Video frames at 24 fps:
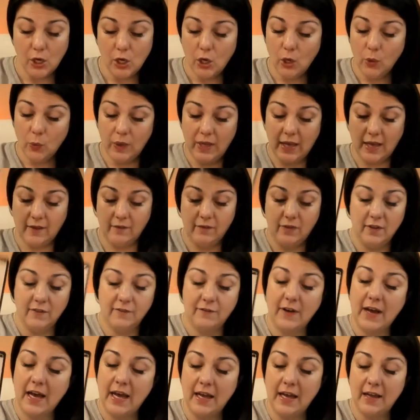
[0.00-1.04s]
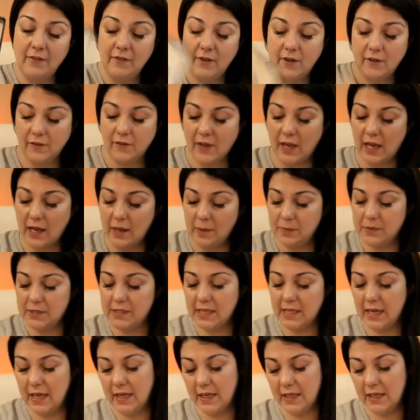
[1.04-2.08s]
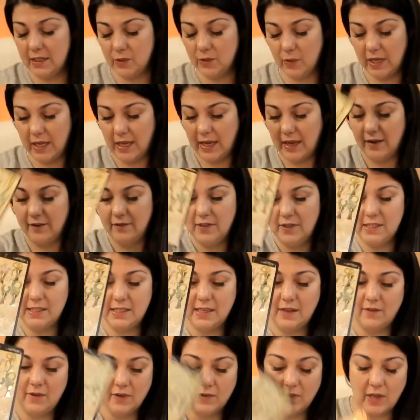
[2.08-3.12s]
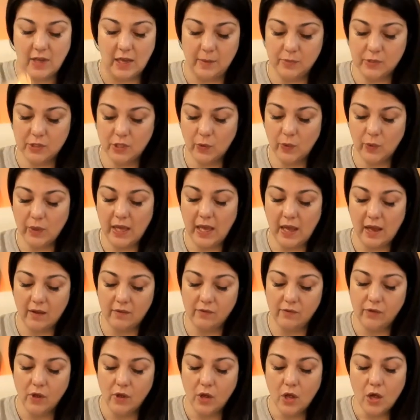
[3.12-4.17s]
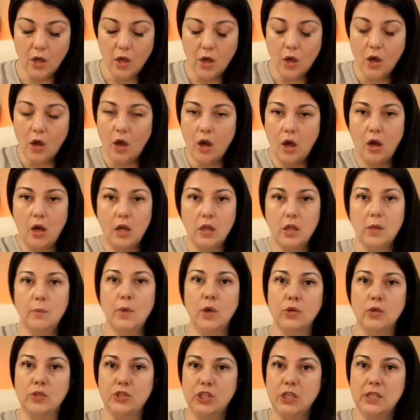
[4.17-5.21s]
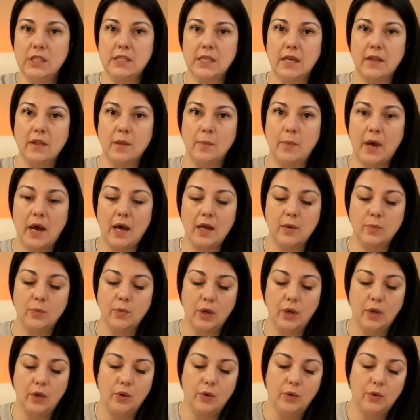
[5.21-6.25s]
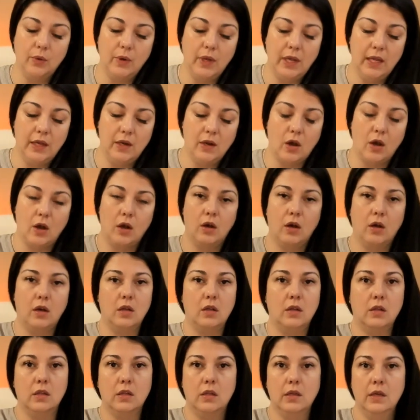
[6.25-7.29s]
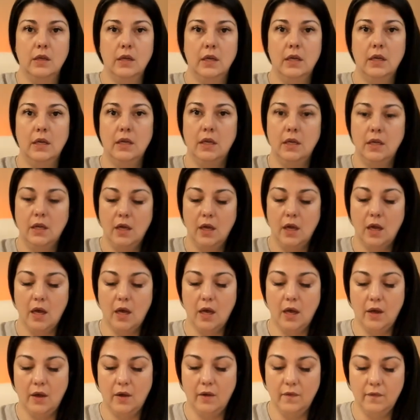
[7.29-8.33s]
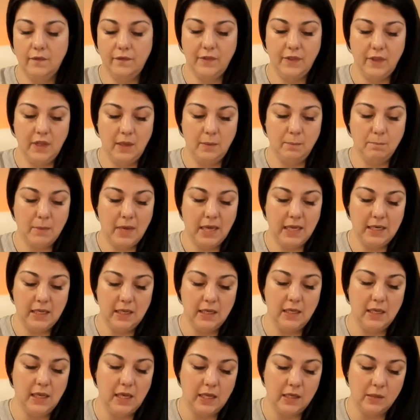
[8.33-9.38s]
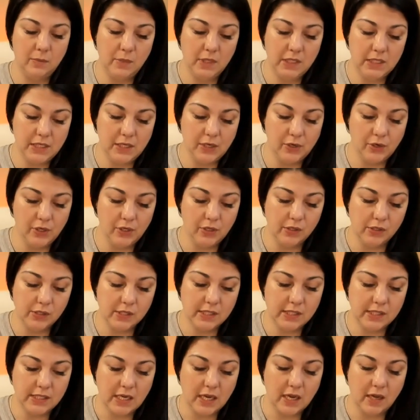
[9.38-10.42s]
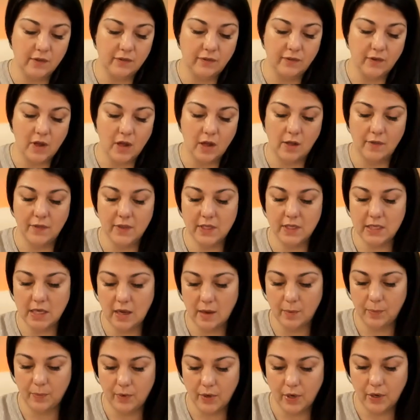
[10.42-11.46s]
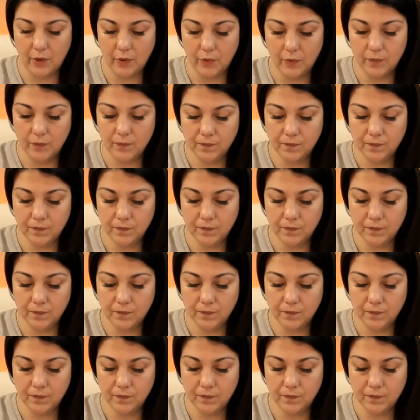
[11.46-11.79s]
we have the Five of Cups, and we have the Seven of Cups. So we have all emotions on the bottom row and all of the money and material stuff on the top row.